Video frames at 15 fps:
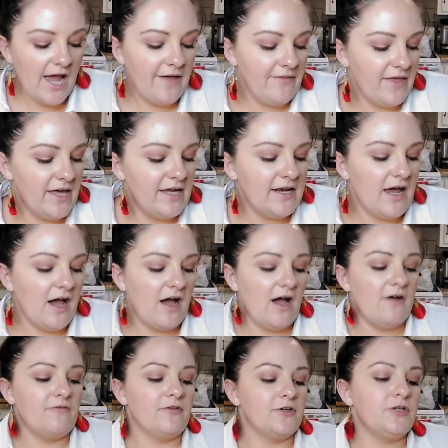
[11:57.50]
And then
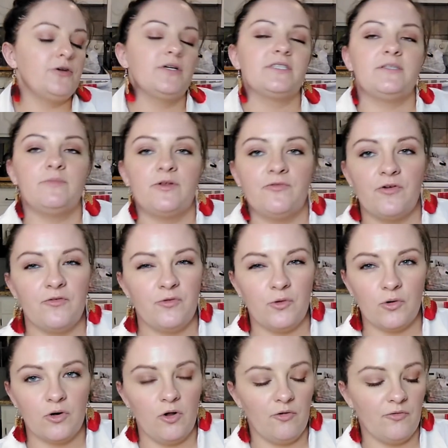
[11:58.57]
uh, for doing some different
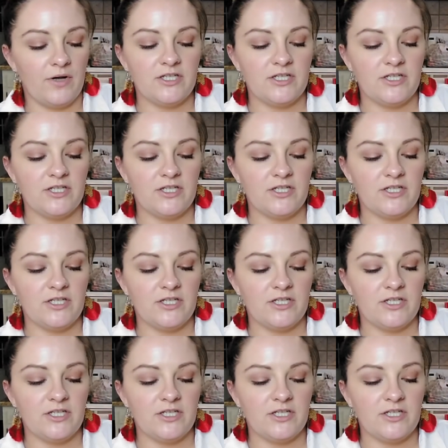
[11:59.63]
floral